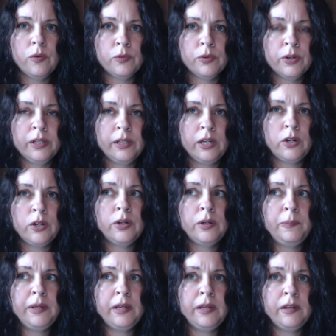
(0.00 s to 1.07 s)
really could
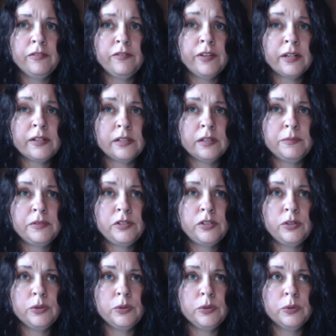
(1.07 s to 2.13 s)
be victim
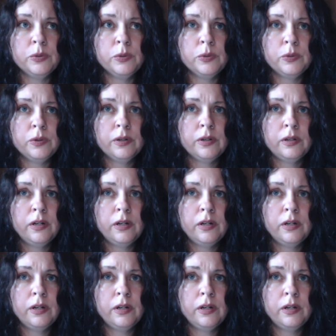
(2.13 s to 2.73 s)
to